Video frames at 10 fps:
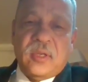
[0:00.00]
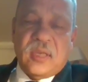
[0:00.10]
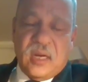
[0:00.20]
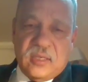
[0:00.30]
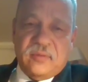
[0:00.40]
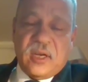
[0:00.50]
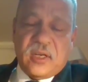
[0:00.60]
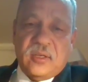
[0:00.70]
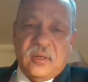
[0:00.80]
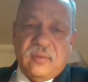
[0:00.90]
to the
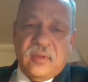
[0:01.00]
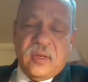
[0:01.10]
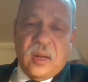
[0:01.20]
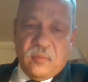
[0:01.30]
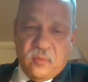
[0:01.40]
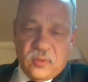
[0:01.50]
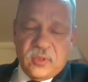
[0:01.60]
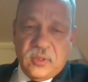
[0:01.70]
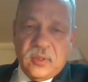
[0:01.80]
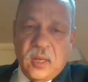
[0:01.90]
satisfaction of the armed
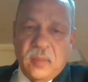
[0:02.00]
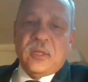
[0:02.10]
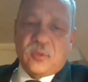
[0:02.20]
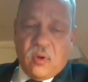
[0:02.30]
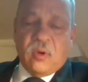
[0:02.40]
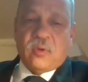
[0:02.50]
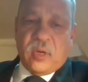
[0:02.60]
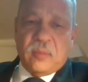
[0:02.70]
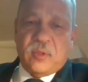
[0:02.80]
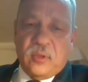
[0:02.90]
forces, but it's not ongoing.